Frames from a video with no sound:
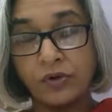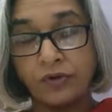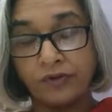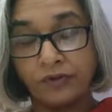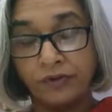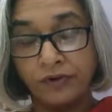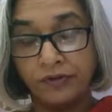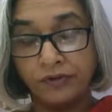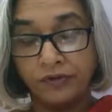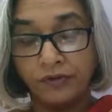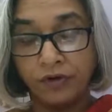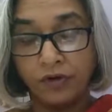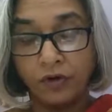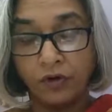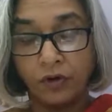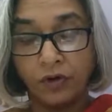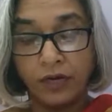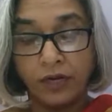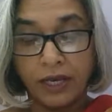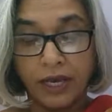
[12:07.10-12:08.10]
different
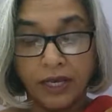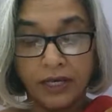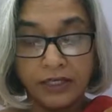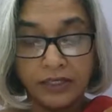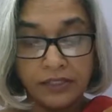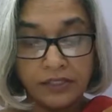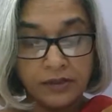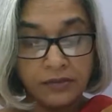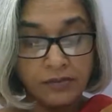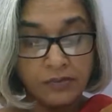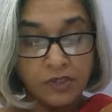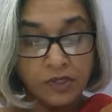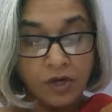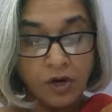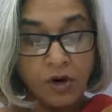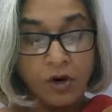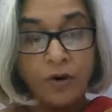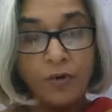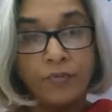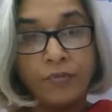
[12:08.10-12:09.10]
organisms
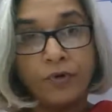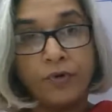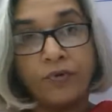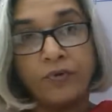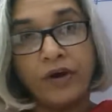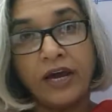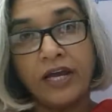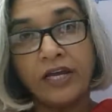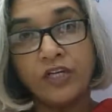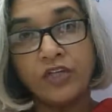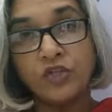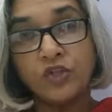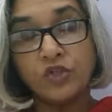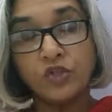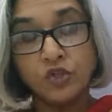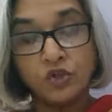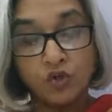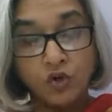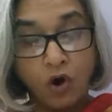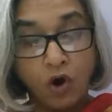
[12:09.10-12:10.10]
provides
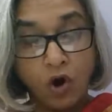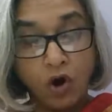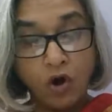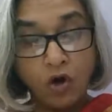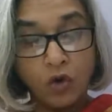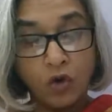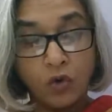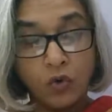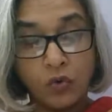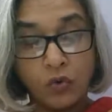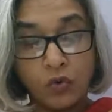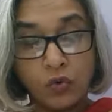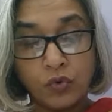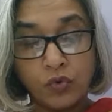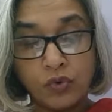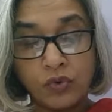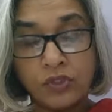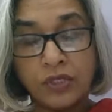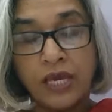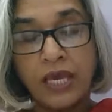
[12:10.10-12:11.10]
strong
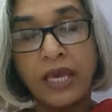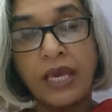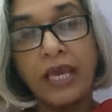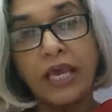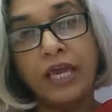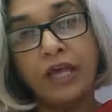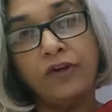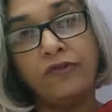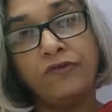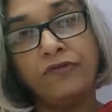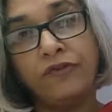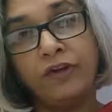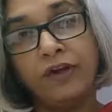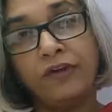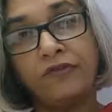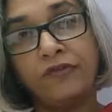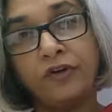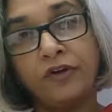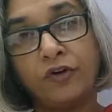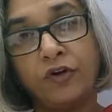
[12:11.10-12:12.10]
clues in
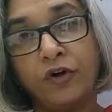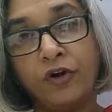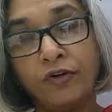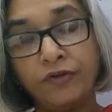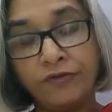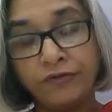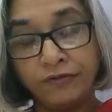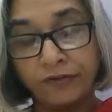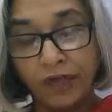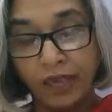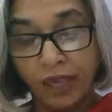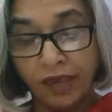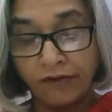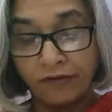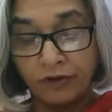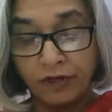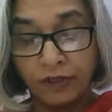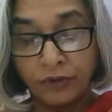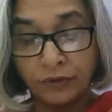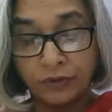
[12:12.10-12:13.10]
favor of
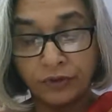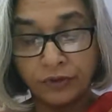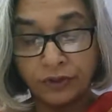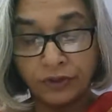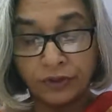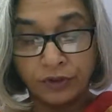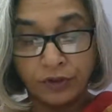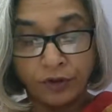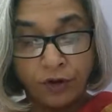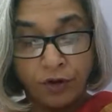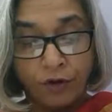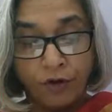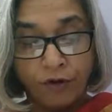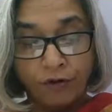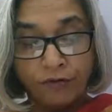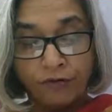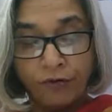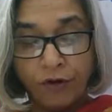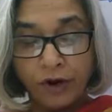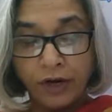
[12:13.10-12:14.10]
evolution.
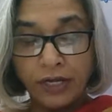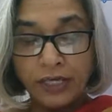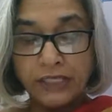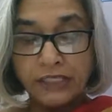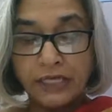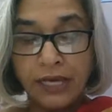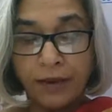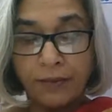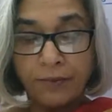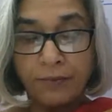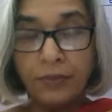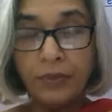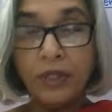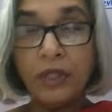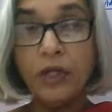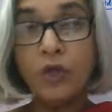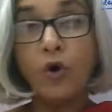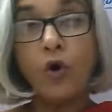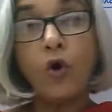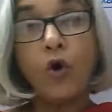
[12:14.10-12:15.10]
For
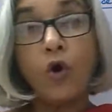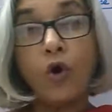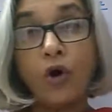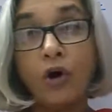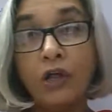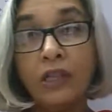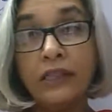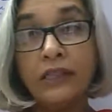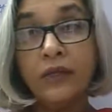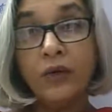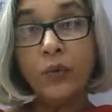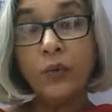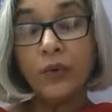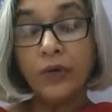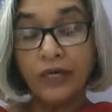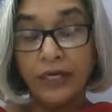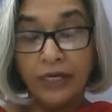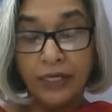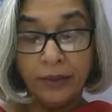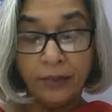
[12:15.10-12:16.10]
example, all the
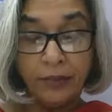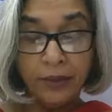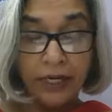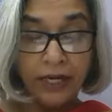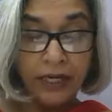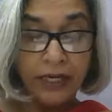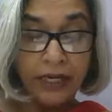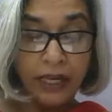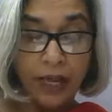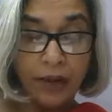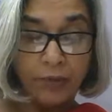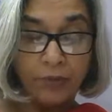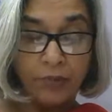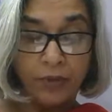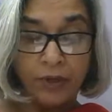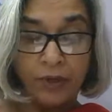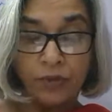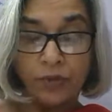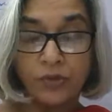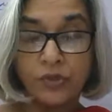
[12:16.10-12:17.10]
vertebrate
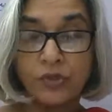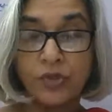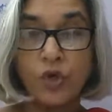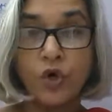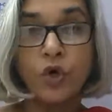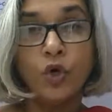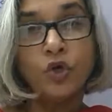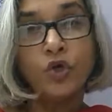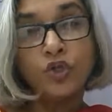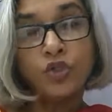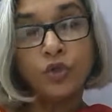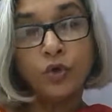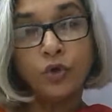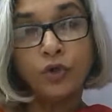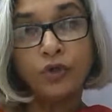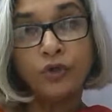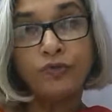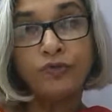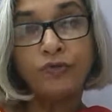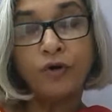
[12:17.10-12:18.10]
embryos show
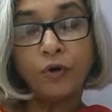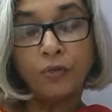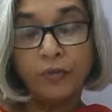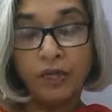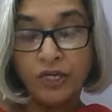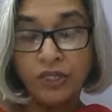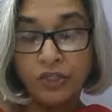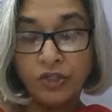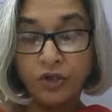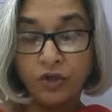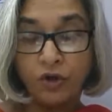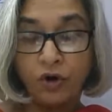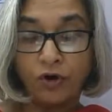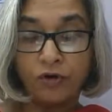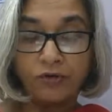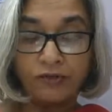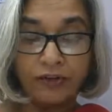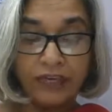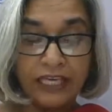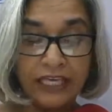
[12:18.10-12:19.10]
the formation
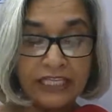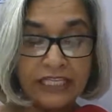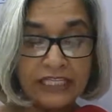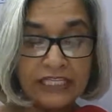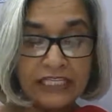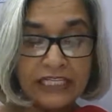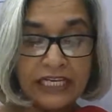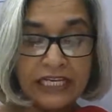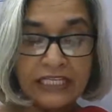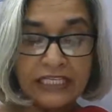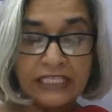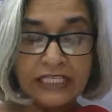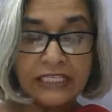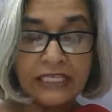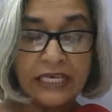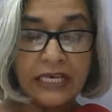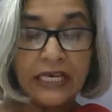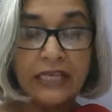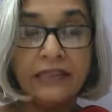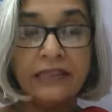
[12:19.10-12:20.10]
of gill slits.
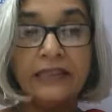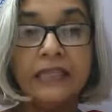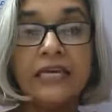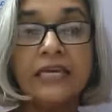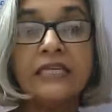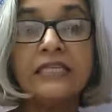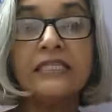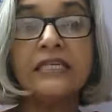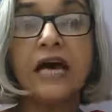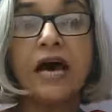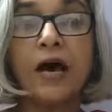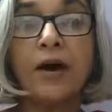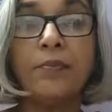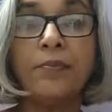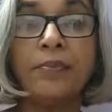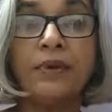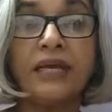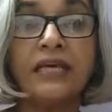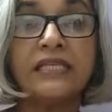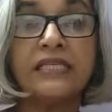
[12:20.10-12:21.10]
These are
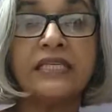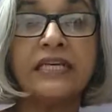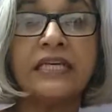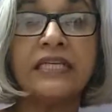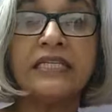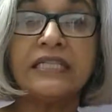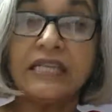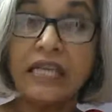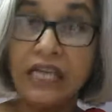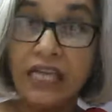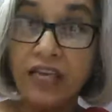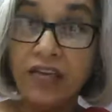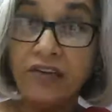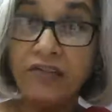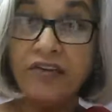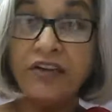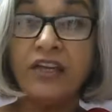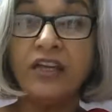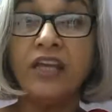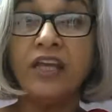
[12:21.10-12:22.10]
present
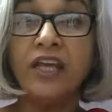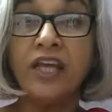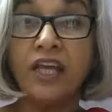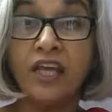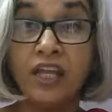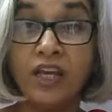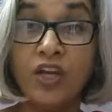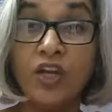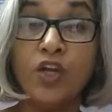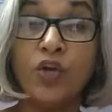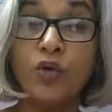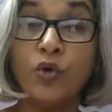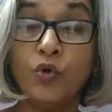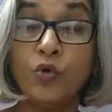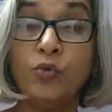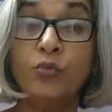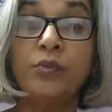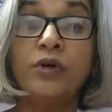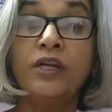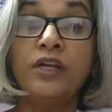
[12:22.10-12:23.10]
even in
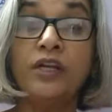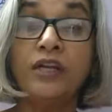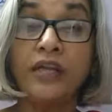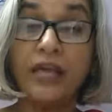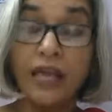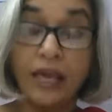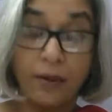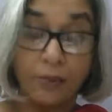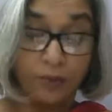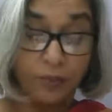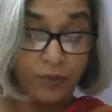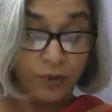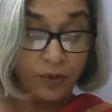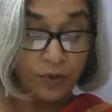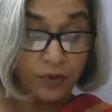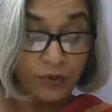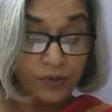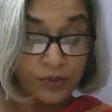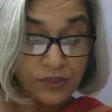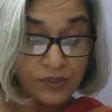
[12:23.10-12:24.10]
human
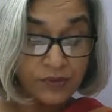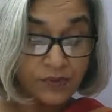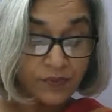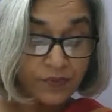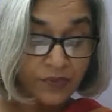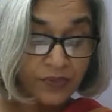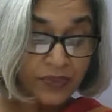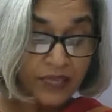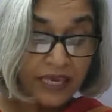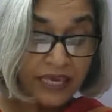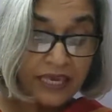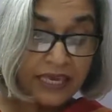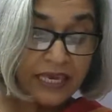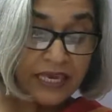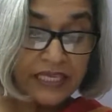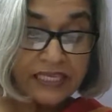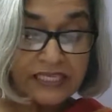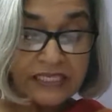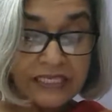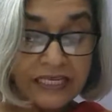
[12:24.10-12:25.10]
embryos.
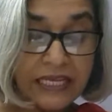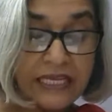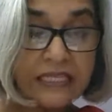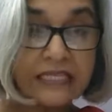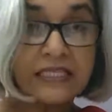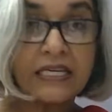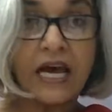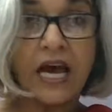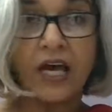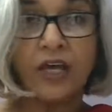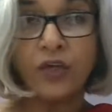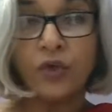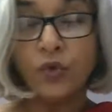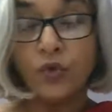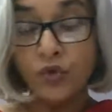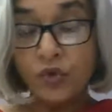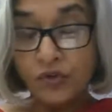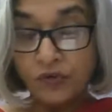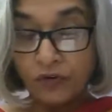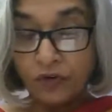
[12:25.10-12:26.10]
Gill slits are
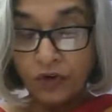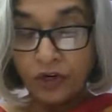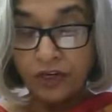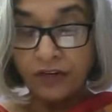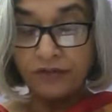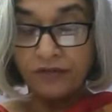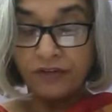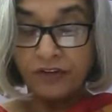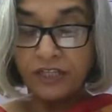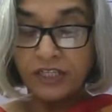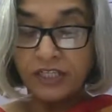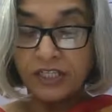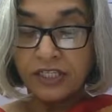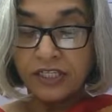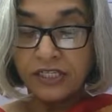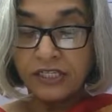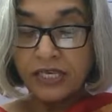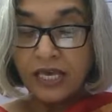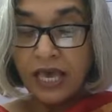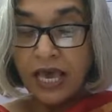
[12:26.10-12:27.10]
useful in
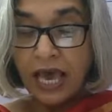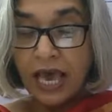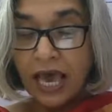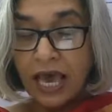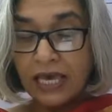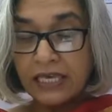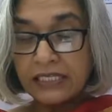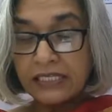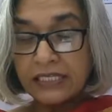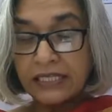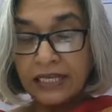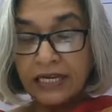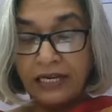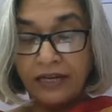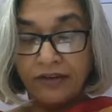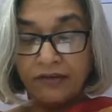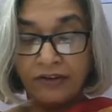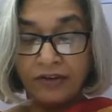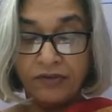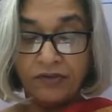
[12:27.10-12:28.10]
fishes as they
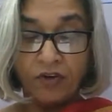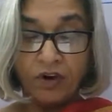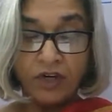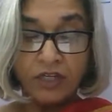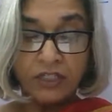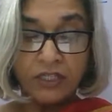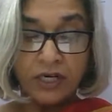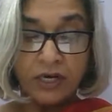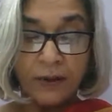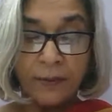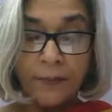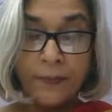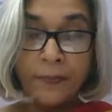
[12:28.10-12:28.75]
live in water,